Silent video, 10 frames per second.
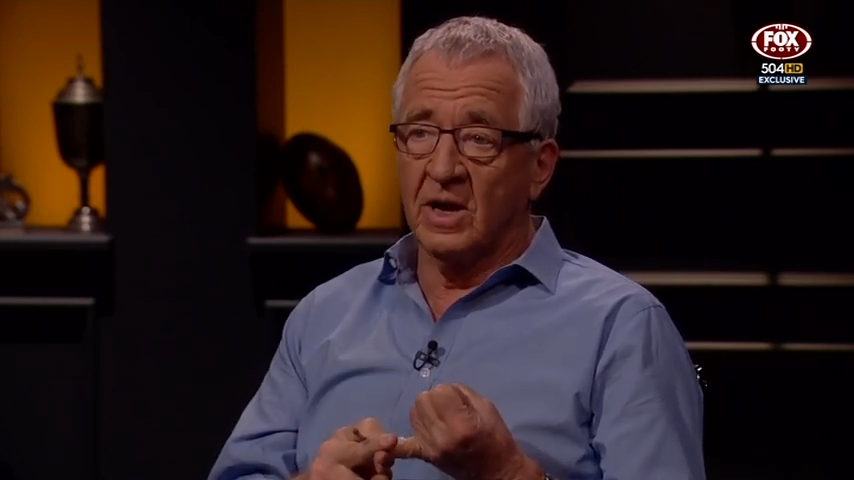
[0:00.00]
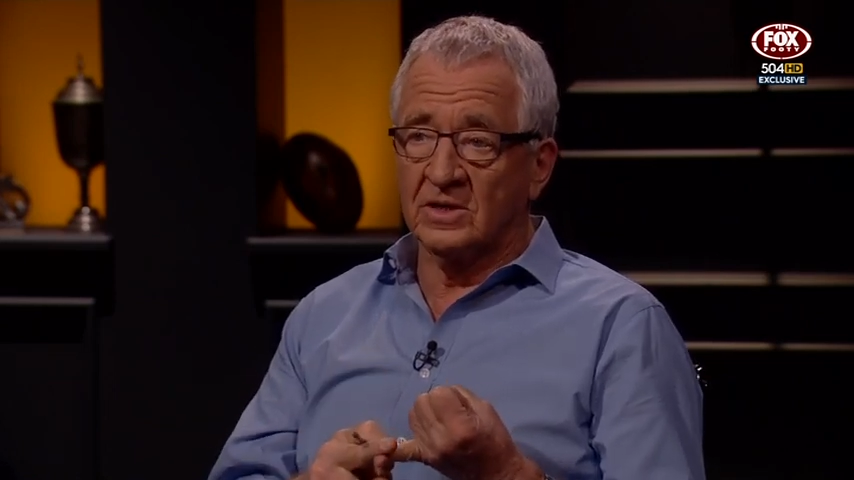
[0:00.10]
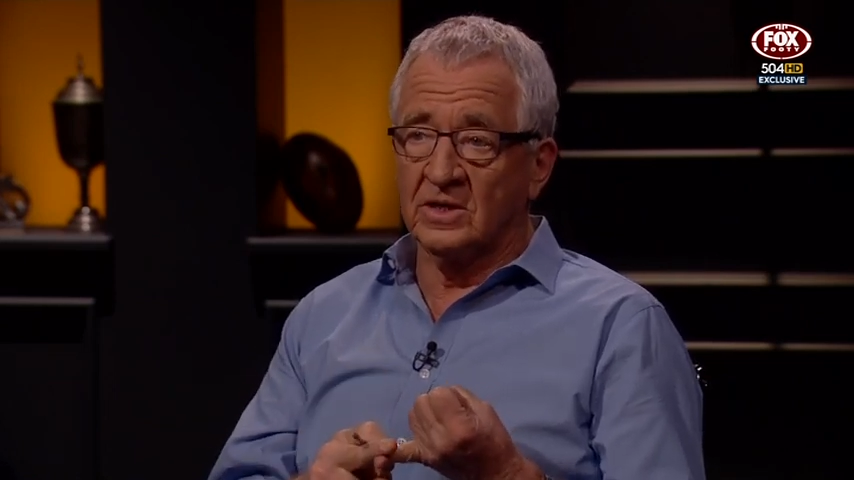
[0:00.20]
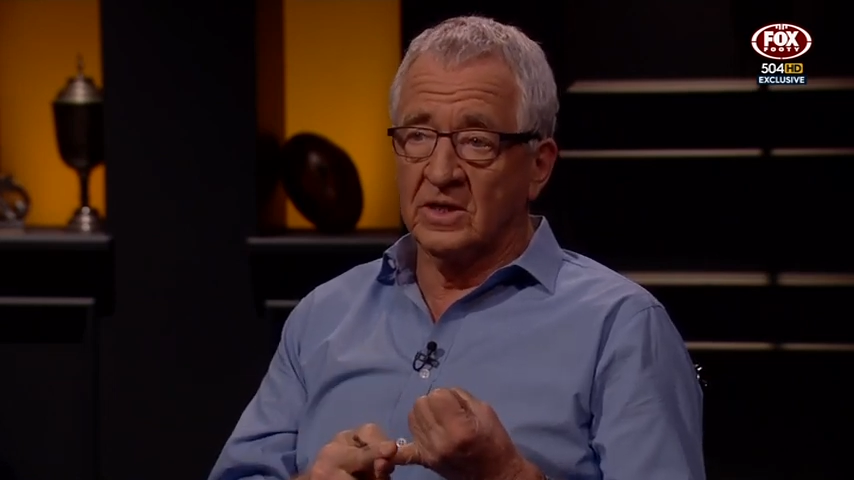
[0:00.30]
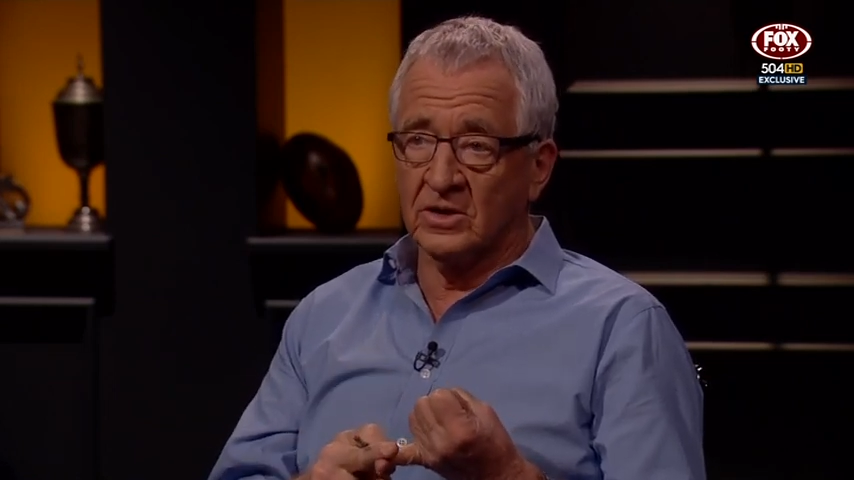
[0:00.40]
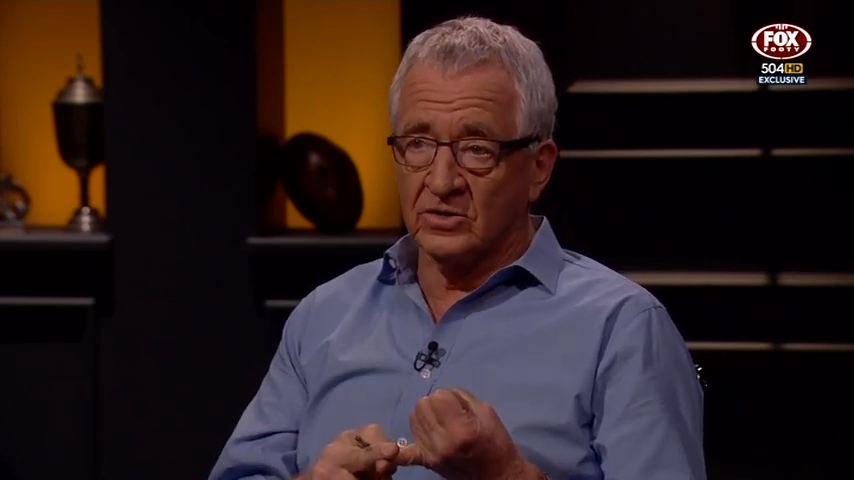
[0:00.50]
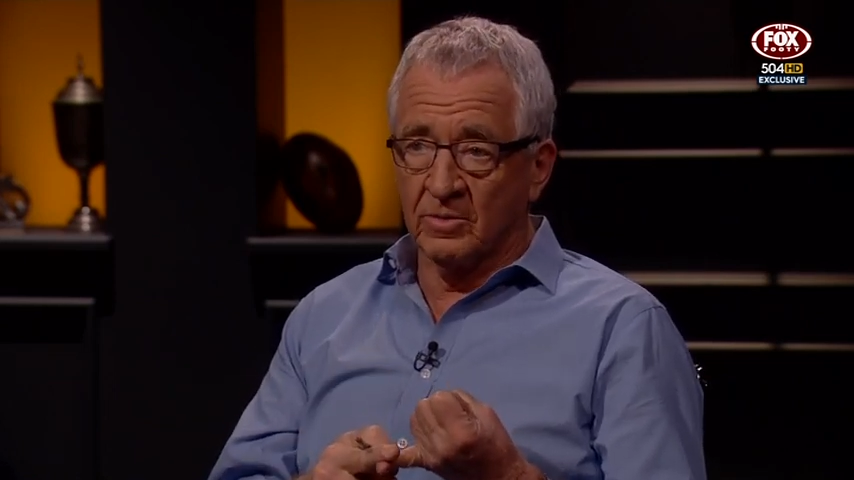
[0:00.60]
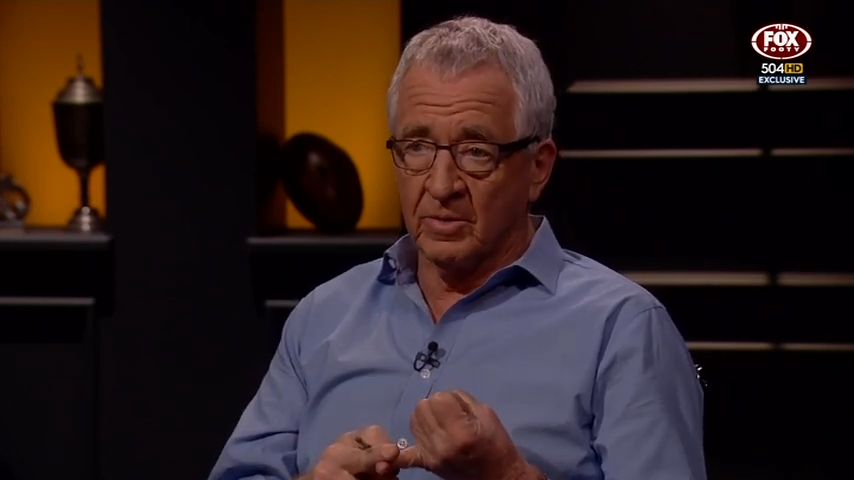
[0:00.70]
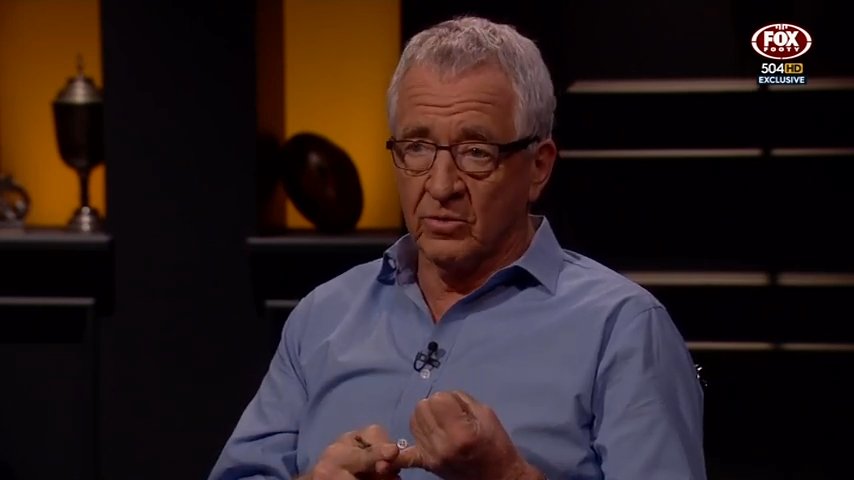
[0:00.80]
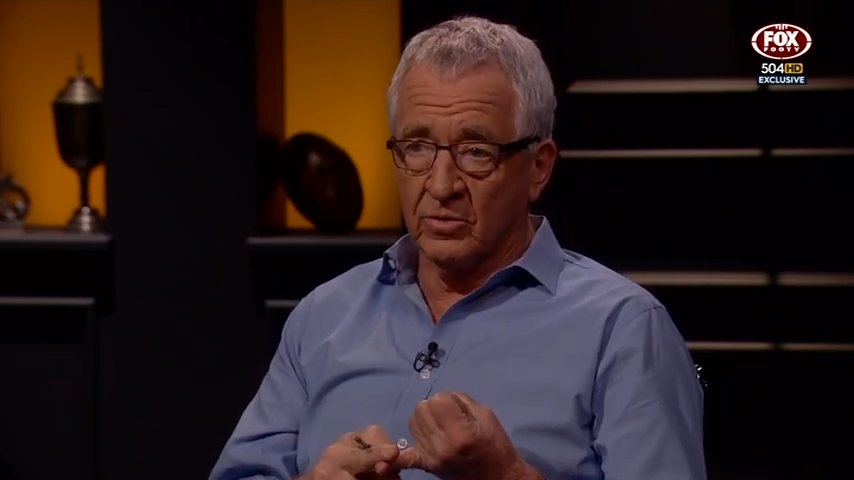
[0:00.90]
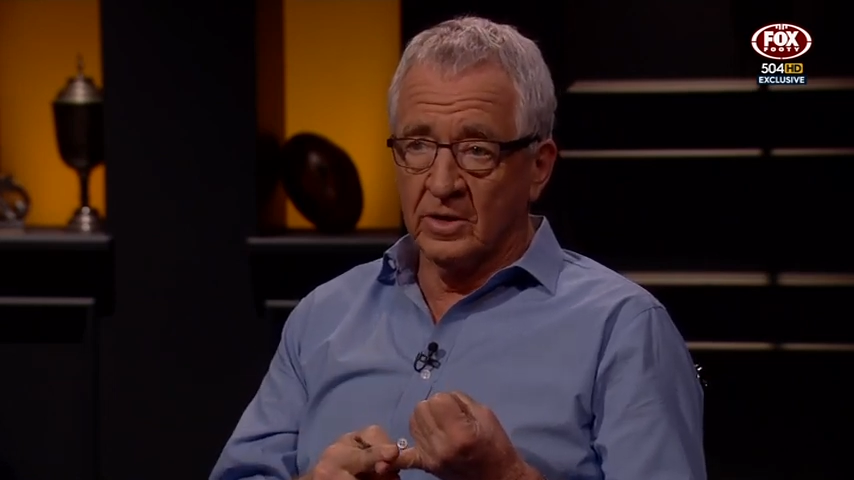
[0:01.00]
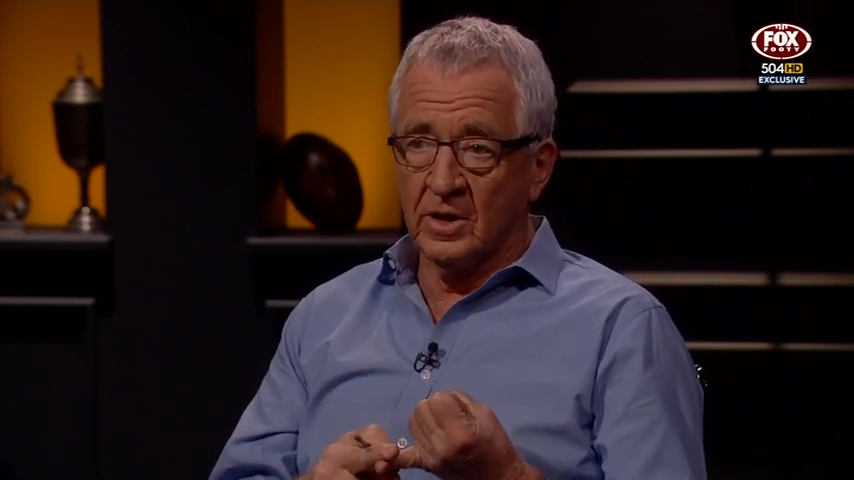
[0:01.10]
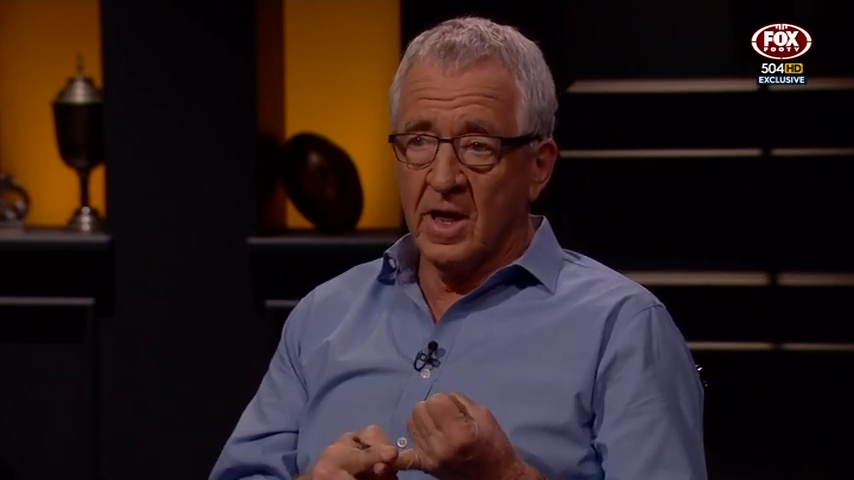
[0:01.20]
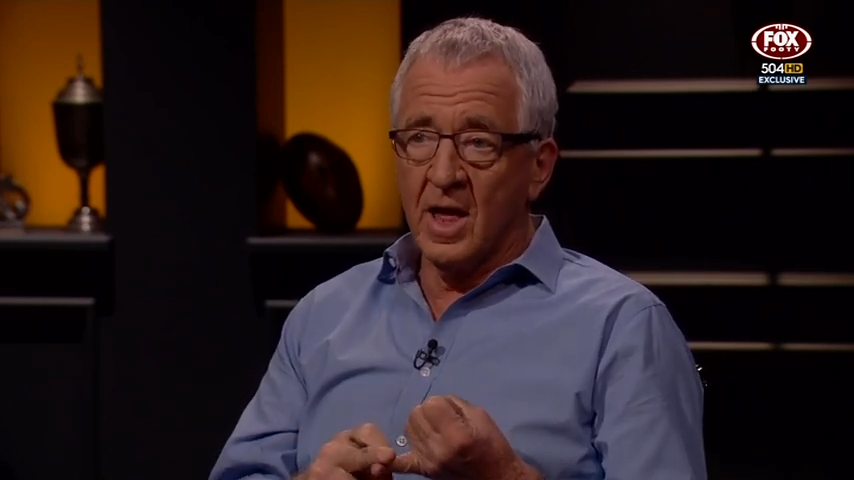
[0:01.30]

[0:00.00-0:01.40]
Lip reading: a year, Tommy Boyd,